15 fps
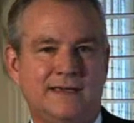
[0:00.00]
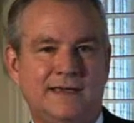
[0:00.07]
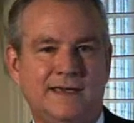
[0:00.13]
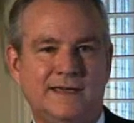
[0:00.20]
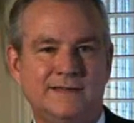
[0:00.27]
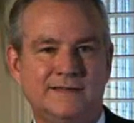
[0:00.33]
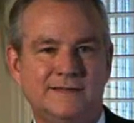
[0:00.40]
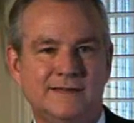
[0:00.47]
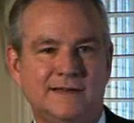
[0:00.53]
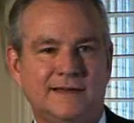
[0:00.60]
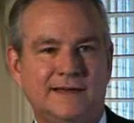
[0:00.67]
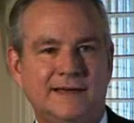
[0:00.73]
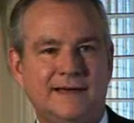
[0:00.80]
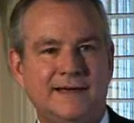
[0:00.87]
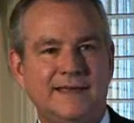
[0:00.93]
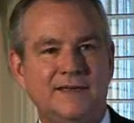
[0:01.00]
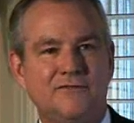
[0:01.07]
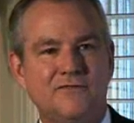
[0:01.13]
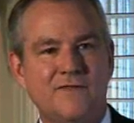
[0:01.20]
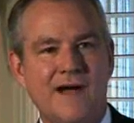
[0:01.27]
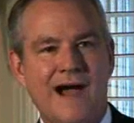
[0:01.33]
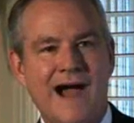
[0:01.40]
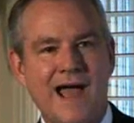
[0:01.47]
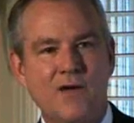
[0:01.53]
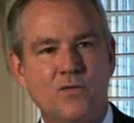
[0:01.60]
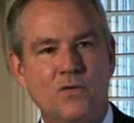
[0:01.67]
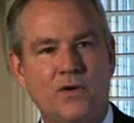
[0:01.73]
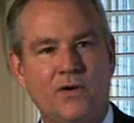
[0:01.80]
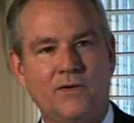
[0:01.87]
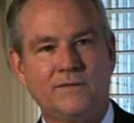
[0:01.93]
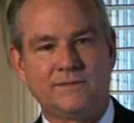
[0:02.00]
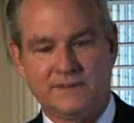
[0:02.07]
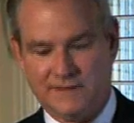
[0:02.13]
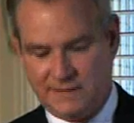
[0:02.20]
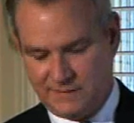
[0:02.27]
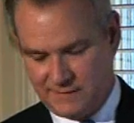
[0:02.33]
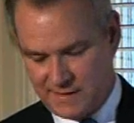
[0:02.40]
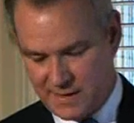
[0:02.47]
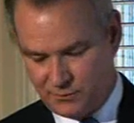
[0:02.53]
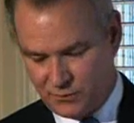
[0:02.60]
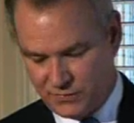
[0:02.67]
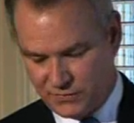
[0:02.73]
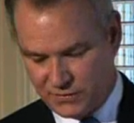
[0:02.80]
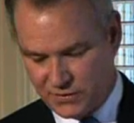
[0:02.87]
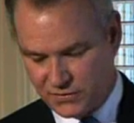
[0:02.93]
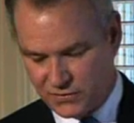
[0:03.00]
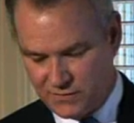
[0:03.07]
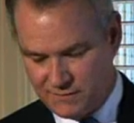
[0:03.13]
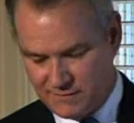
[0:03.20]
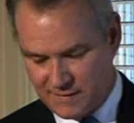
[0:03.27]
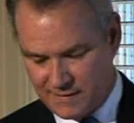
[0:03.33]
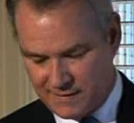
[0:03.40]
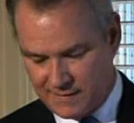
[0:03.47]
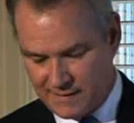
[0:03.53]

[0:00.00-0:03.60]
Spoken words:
And if I were in that position,